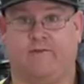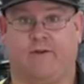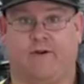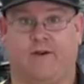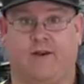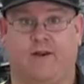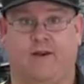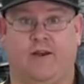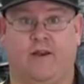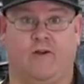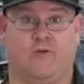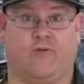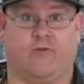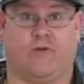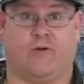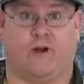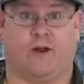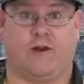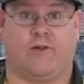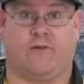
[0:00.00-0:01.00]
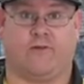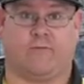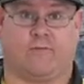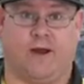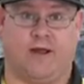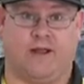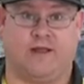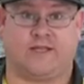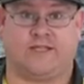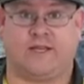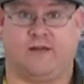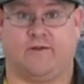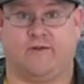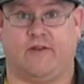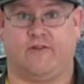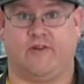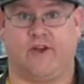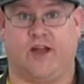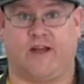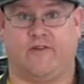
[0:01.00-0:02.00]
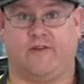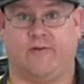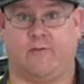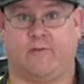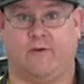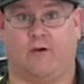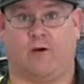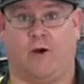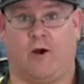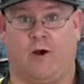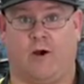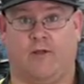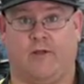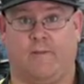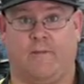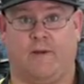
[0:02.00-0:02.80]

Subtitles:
very neutral on, so right in the center of the chassis where all the